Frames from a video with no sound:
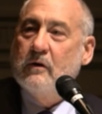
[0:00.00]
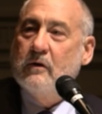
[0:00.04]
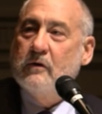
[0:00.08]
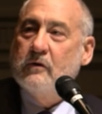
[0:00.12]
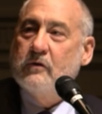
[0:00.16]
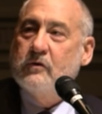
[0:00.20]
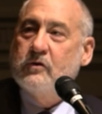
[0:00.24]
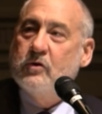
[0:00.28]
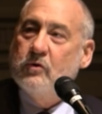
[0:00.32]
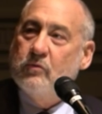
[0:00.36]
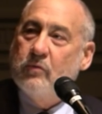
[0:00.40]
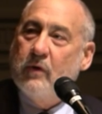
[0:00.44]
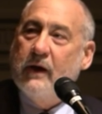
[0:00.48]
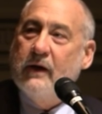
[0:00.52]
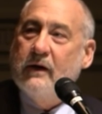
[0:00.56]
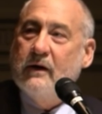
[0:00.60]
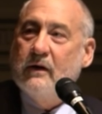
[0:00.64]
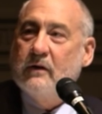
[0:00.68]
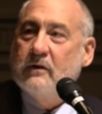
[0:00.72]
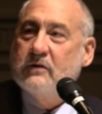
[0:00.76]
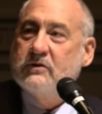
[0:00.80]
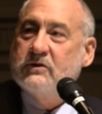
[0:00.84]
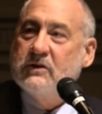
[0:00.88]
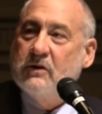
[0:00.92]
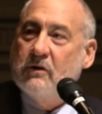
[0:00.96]
curate
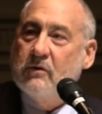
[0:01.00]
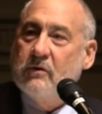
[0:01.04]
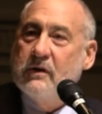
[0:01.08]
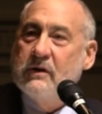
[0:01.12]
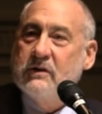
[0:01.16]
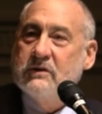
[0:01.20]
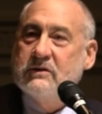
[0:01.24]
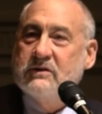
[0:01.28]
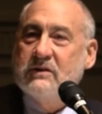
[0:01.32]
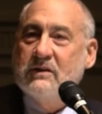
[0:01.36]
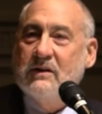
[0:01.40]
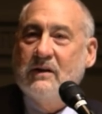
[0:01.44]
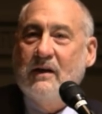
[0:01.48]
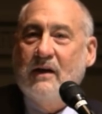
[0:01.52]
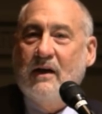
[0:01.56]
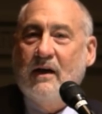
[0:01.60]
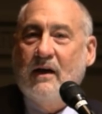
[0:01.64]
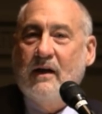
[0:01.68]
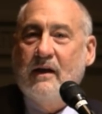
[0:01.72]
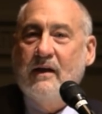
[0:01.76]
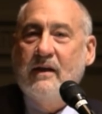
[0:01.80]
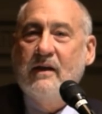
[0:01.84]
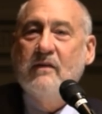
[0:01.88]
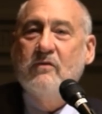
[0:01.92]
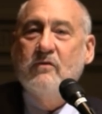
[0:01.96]
a series
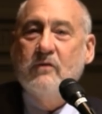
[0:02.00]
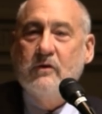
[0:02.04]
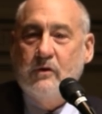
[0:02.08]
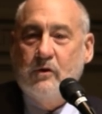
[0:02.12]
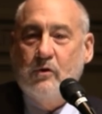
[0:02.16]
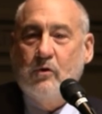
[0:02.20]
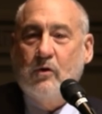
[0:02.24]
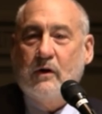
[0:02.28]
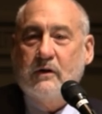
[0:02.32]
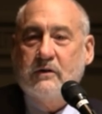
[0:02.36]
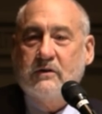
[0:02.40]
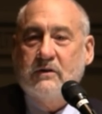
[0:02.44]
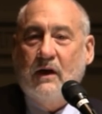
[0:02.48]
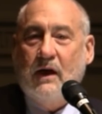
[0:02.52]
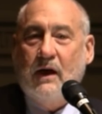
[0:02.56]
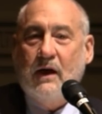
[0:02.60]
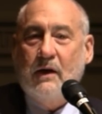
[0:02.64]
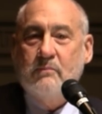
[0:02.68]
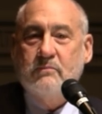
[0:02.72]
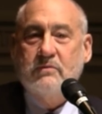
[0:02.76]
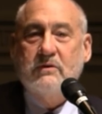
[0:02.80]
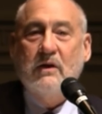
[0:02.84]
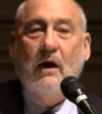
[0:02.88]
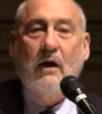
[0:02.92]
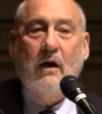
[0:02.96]
uh, in the New York
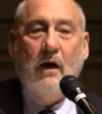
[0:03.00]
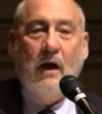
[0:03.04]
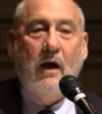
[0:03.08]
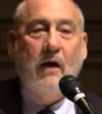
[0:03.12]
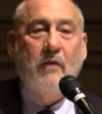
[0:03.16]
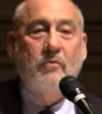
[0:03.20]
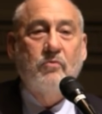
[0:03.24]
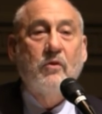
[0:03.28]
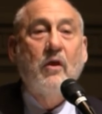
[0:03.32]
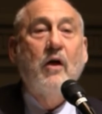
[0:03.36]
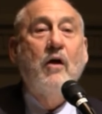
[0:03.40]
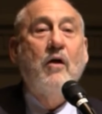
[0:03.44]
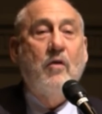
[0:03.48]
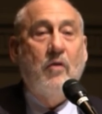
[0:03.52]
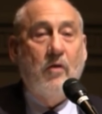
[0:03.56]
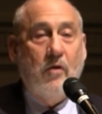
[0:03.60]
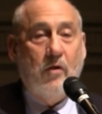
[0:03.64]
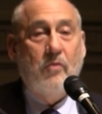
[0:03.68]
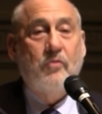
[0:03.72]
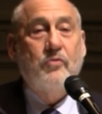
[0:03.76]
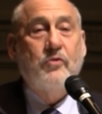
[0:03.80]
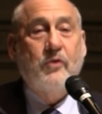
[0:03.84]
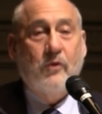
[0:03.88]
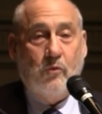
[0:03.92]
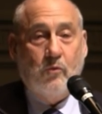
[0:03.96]
Times on
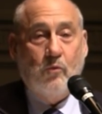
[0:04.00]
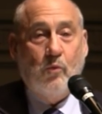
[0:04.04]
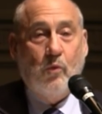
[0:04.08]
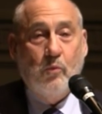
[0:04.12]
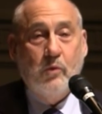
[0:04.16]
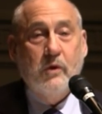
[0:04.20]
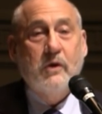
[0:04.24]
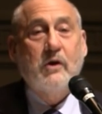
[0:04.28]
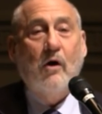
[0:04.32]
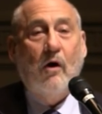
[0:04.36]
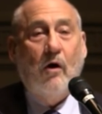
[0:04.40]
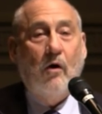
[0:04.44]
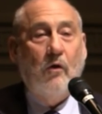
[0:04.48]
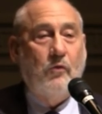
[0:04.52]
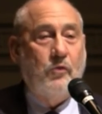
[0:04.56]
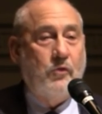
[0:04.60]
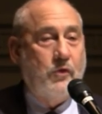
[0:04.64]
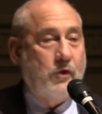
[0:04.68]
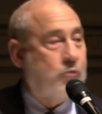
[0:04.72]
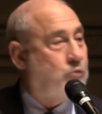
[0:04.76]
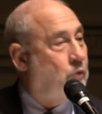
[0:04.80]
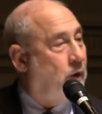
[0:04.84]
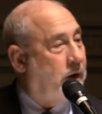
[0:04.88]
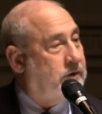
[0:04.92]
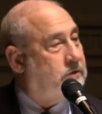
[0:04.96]
the, what we call the
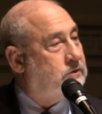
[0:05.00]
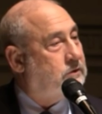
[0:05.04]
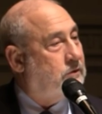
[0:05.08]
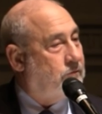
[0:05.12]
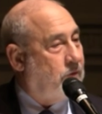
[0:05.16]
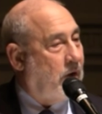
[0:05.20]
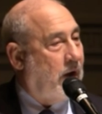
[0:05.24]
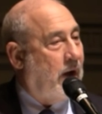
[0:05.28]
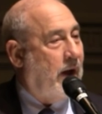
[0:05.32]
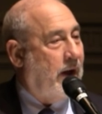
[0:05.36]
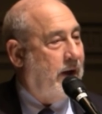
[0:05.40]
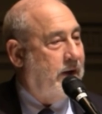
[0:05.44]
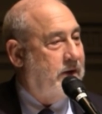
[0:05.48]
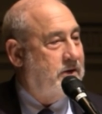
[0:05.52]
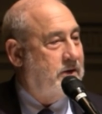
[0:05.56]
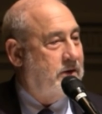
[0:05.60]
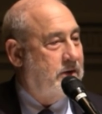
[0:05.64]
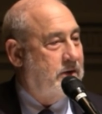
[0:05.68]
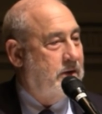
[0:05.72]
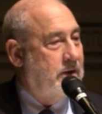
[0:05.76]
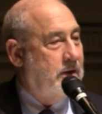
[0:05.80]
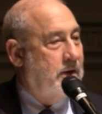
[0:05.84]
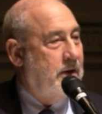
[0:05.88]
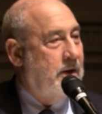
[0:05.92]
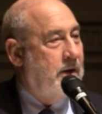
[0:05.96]
Great Divide.
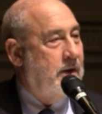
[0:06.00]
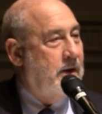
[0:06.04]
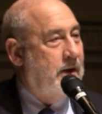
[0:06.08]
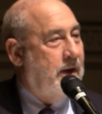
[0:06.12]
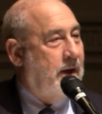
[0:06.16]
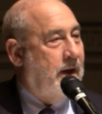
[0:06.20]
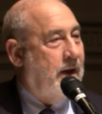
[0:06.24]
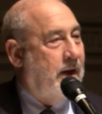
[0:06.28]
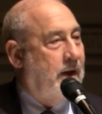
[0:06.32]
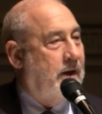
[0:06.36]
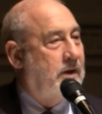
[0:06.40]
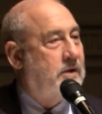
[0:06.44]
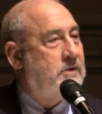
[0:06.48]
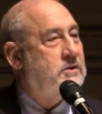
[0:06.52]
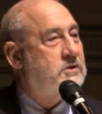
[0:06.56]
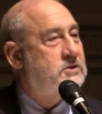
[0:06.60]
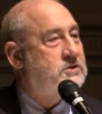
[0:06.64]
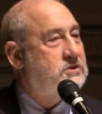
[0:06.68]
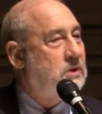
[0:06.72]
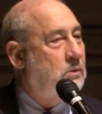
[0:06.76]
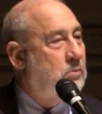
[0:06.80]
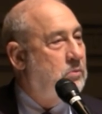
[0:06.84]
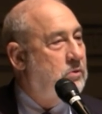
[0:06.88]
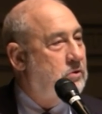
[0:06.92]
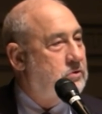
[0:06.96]
And
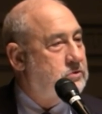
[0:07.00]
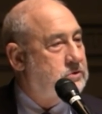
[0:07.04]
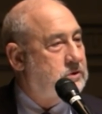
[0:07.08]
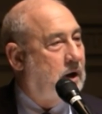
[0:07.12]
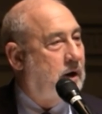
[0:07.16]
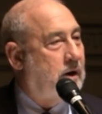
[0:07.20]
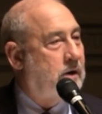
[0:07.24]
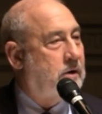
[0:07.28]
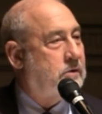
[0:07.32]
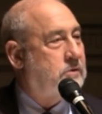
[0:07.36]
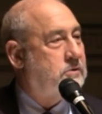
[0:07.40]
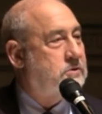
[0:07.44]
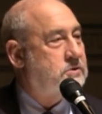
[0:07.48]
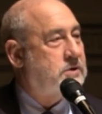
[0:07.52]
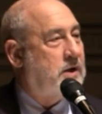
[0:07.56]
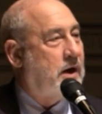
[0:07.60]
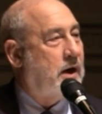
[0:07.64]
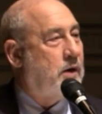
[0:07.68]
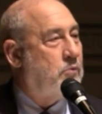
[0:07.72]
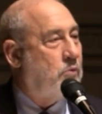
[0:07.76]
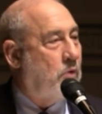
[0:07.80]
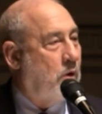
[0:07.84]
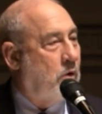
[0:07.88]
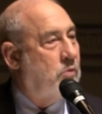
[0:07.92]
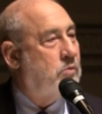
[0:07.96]
some of those articles that I
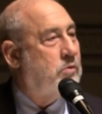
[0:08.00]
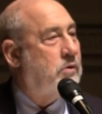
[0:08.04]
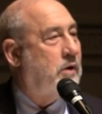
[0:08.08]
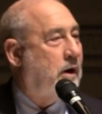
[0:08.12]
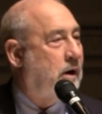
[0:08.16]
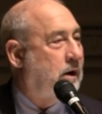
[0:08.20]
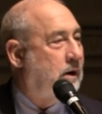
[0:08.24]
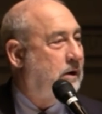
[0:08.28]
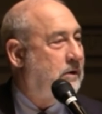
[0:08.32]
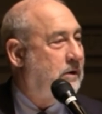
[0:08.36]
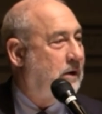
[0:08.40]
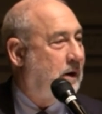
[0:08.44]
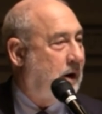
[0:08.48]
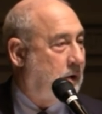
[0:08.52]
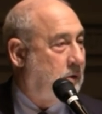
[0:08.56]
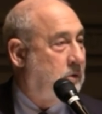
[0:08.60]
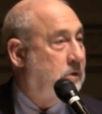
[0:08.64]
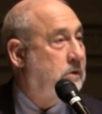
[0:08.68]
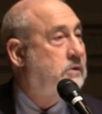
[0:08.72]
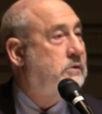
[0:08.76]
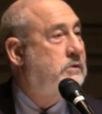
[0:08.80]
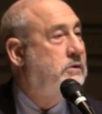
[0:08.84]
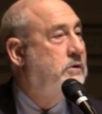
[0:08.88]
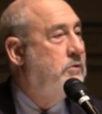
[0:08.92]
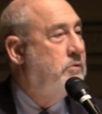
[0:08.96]
wrote are, are
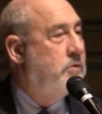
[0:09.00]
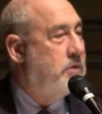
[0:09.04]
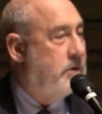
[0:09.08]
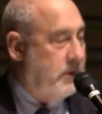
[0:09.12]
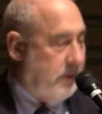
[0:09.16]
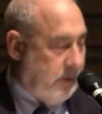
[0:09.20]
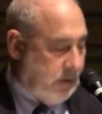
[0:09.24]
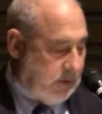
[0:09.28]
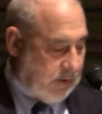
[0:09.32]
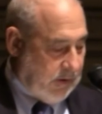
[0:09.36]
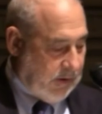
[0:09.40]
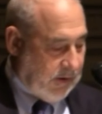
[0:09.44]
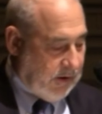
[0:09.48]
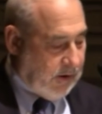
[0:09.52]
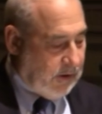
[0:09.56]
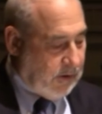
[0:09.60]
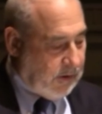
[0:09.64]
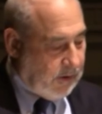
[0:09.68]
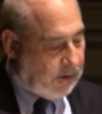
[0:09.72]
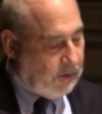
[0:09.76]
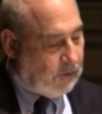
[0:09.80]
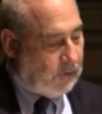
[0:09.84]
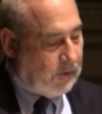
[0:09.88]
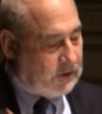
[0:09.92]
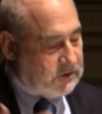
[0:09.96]
included in, in
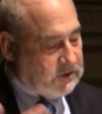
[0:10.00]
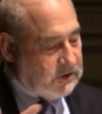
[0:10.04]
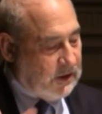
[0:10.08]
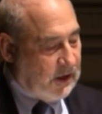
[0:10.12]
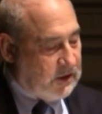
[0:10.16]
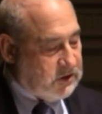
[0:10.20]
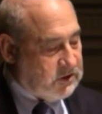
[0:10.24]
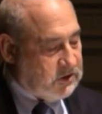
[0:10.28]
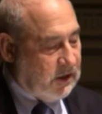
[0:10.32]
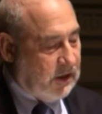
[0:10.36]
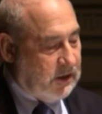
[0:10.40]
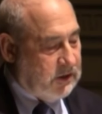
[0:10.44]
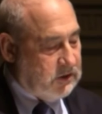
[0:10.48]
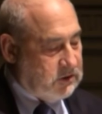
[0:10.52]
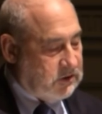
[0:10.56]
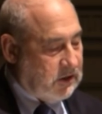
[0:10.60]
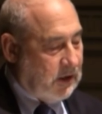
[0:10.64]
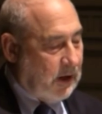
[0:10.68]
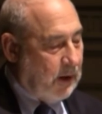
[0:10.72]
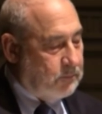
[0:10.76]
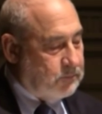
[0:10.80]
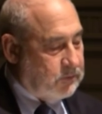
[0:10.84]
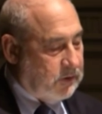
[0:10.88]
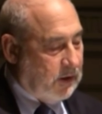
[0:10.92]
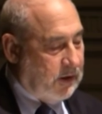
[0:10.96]
here as essays,
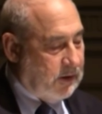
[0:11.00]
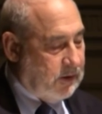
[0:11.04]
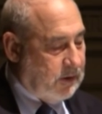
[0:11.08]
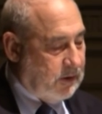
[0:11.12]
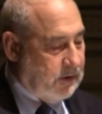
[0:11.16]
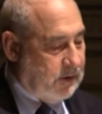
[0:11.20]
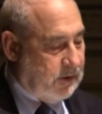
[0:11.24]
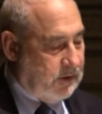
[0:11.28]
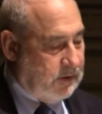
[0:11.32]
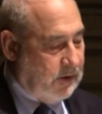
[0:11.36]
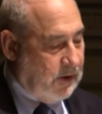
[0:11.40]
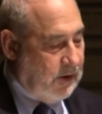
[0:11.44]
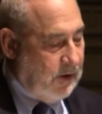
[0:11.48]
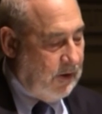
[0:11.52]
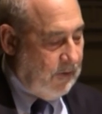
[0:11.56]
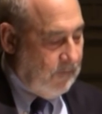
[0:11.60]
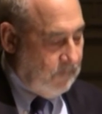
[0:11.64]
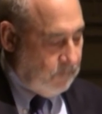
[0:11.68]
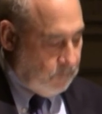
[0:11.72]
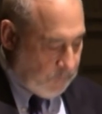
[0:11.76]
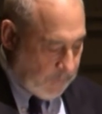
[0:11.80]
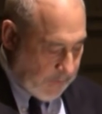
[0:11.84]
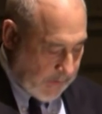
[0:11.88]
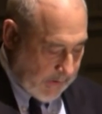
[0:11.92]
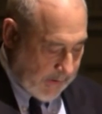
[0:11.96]
updated and,
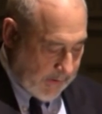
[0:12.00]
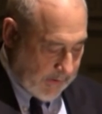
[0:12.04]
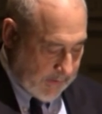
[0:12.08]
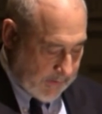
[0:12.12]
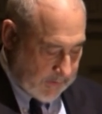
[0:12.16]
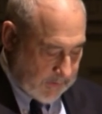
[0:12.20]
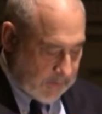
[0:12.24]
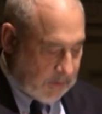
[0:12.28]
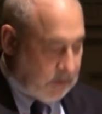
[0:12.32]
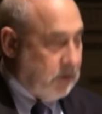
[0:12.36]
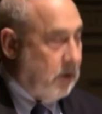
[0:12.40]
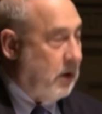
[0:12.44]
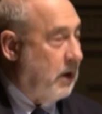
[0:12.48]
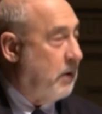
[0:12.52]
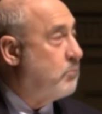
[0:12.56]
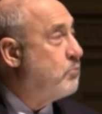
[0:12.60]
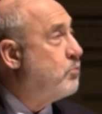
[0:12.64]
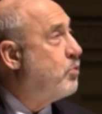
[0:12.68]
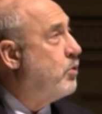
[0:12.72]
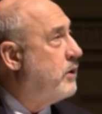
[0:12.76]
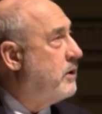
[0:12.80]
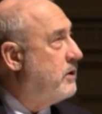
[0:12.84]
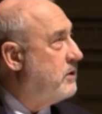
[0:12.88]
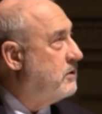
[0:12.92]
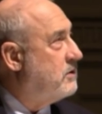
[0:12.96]
and uh,
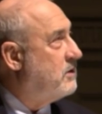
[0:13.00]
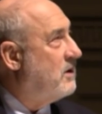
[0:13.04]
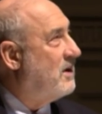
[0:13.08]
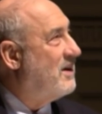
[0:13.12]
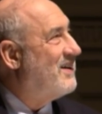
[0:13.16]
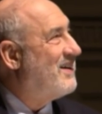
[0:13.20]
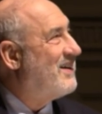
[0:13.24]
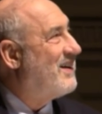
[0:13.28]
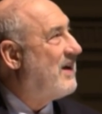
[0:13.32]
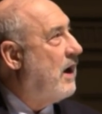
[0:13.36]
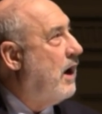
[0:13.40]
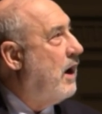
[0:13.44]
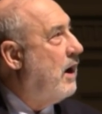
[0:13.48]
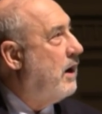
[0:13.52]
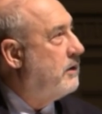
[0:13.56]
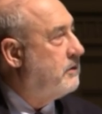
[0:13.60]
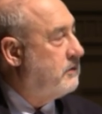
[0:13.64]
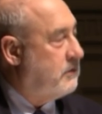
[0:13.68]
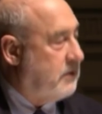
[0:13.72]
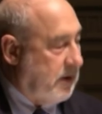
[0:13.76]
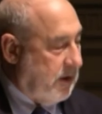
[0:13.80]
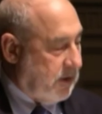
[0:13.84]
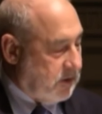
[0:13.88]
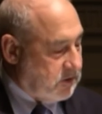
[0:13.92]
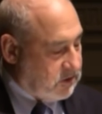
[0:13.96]
put in
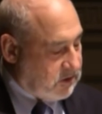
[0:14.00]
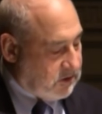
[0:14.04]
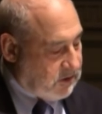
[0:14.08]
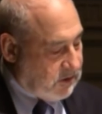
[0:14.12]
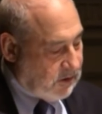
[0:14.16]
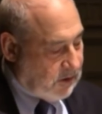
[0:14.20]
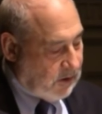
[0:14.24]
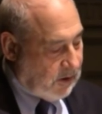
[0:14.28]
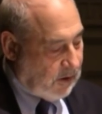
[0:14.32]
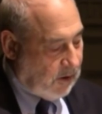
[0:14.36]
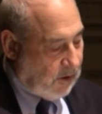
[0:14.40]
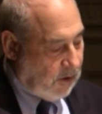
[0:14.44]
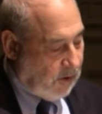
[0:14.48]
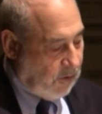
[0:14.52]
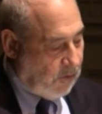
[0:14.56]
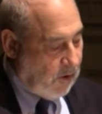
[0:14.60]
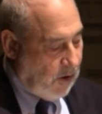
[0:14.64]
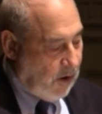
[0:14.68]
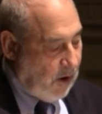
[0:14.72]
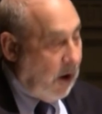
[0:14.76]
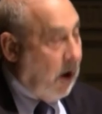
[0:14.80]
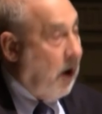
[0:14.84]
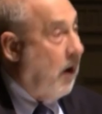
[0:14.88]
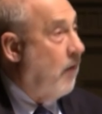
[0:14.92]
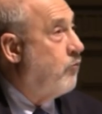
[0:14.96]
context uh,
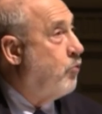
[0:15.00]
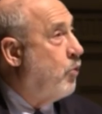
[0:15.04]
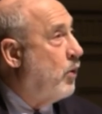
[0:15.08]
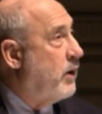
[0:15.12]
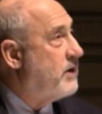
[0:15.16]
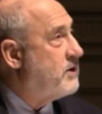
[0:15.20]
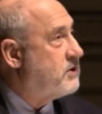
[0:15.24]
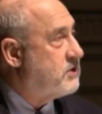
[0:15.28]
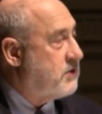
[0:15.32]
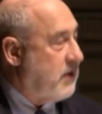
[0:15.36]
of what has